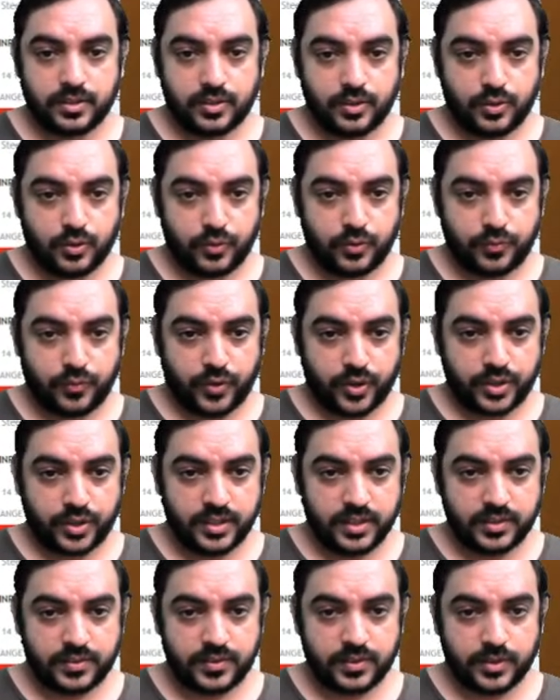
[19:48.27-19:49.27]
go for
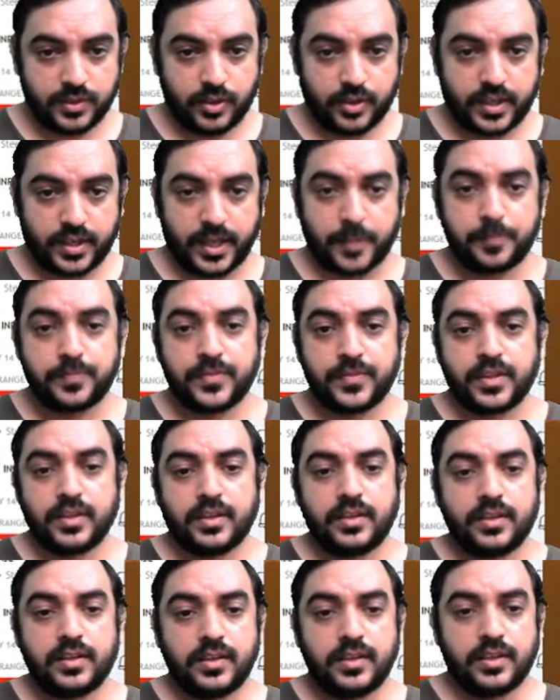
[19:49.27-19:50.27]
this. Okay.
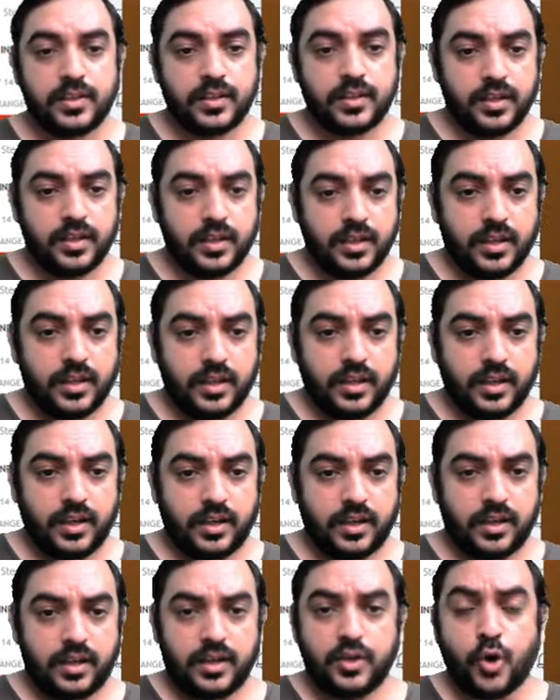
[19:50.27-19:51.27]

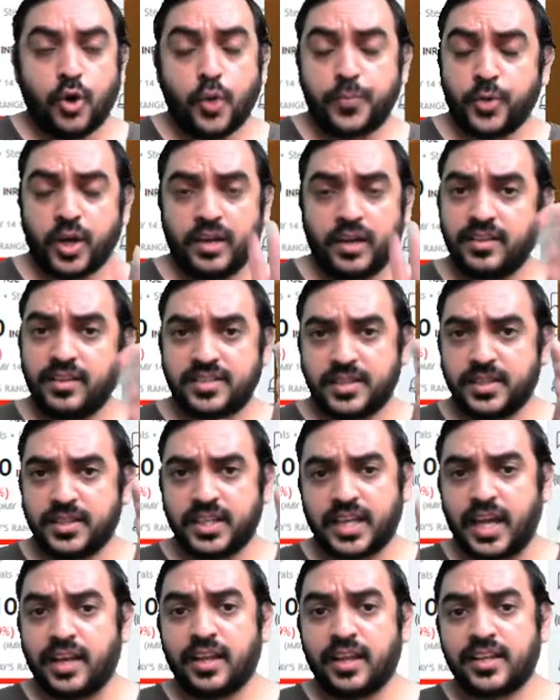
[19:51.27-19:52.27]
Hope you understood the
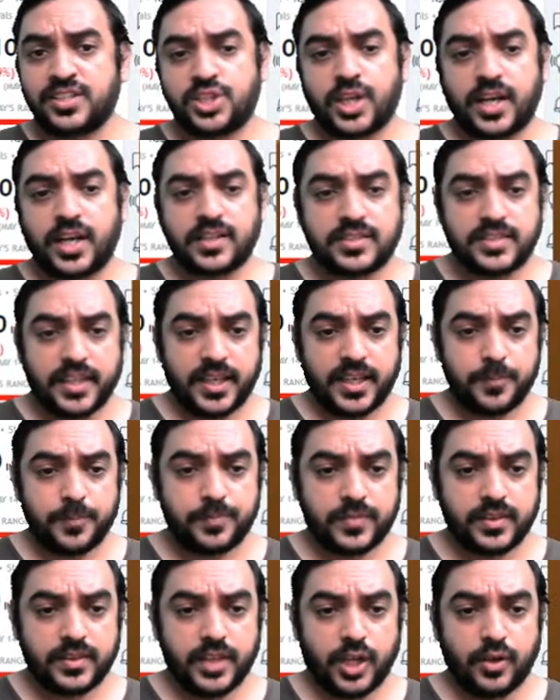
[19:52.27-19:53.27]
color charts there.
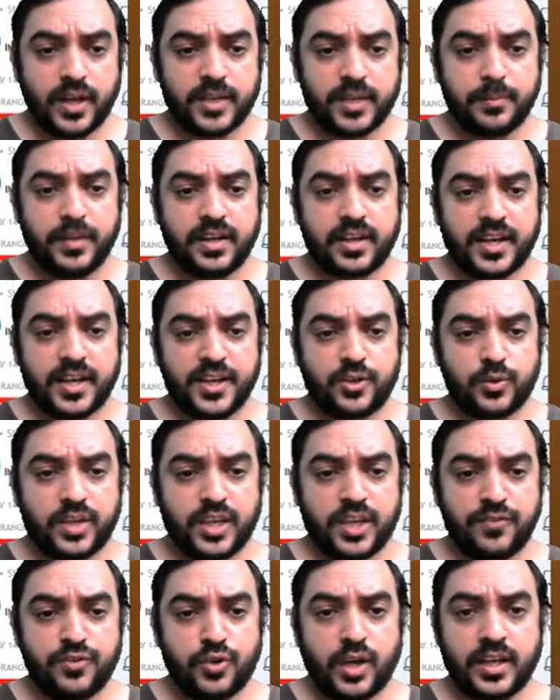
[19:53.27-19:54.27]
Now let me try to
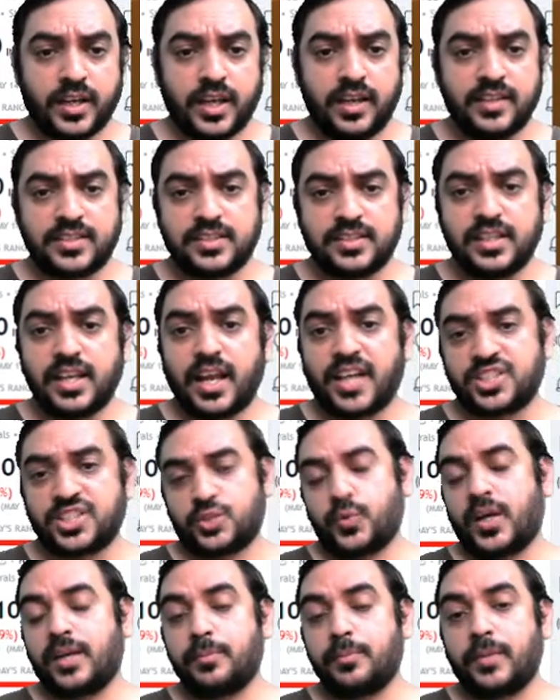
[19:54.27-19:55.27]
give you analysis in the last
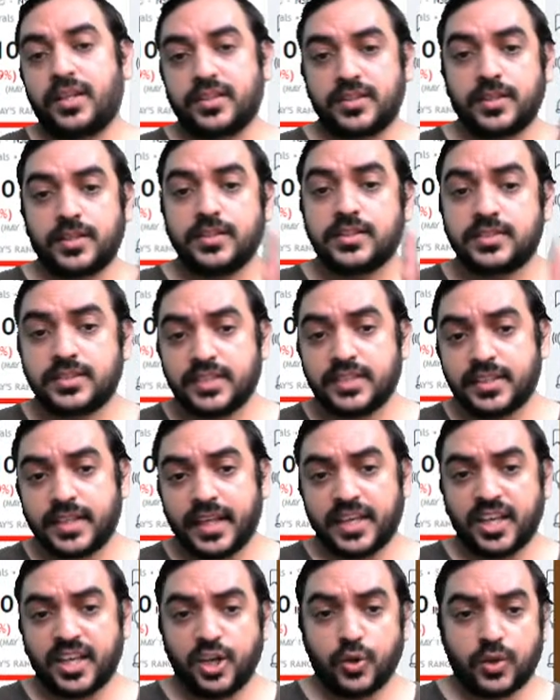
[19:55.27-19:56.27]
1 month. See,
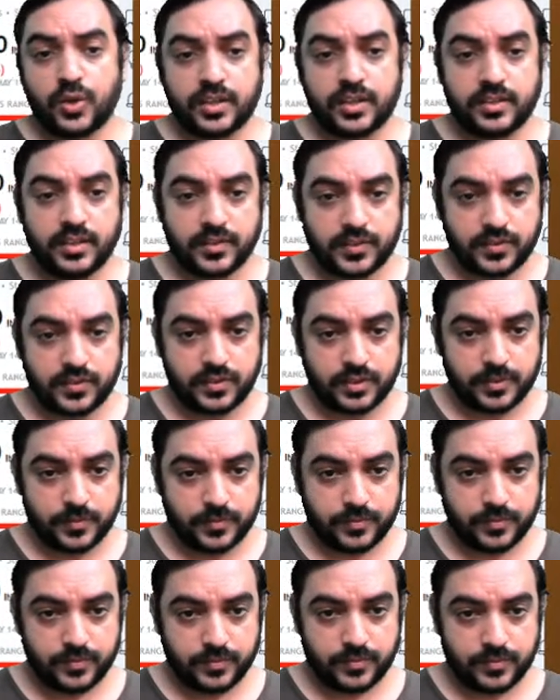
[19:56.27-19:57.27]
take a look at this
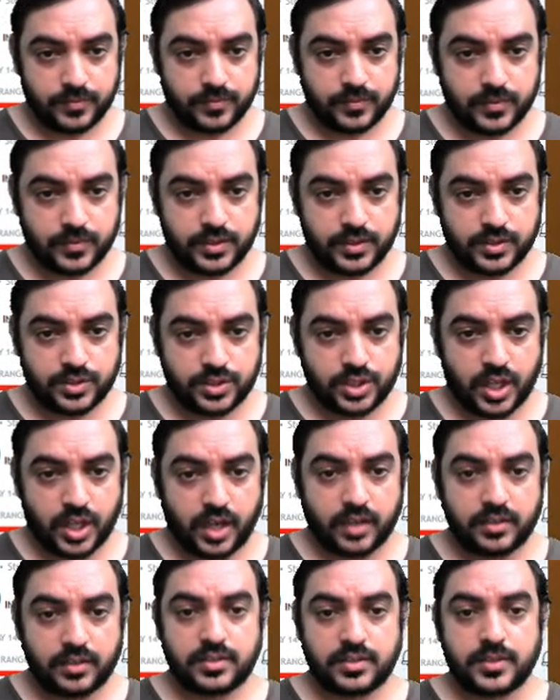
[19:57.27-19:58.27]

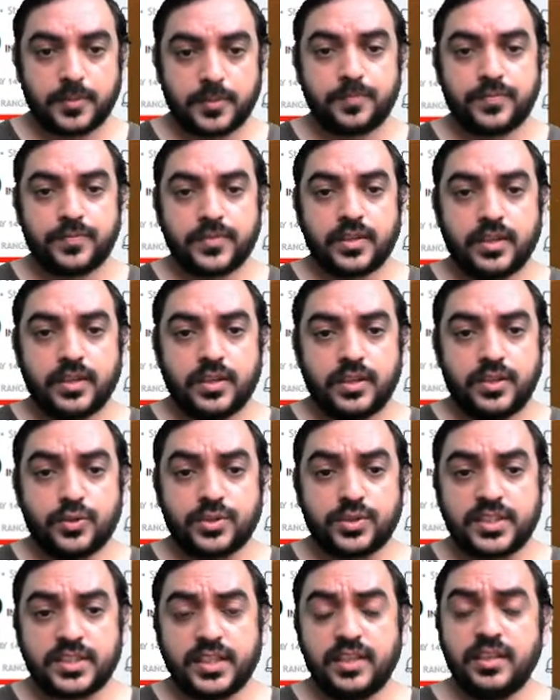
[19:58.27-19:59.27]
charts. You
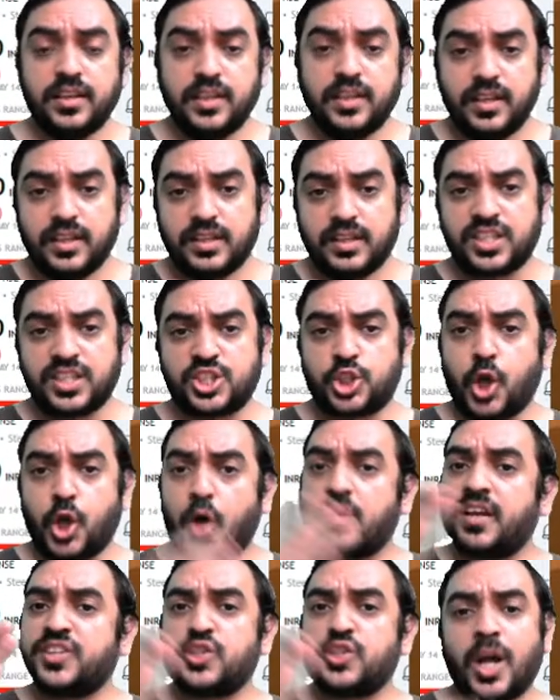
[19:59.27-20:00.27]
see the
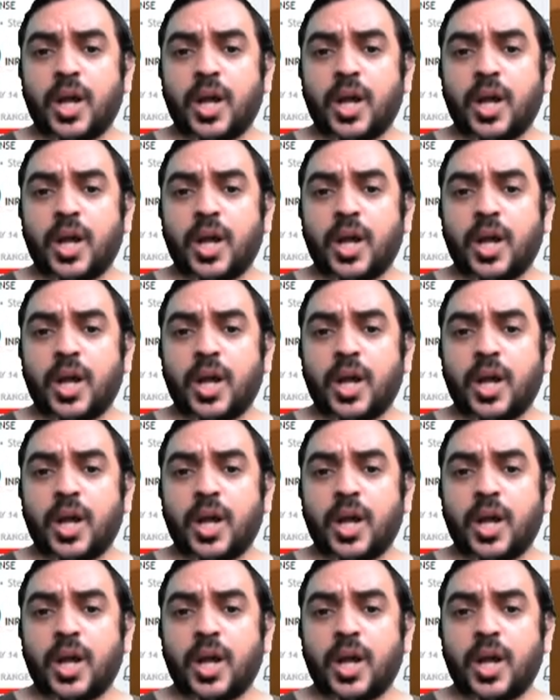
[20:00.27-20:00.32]
stock is on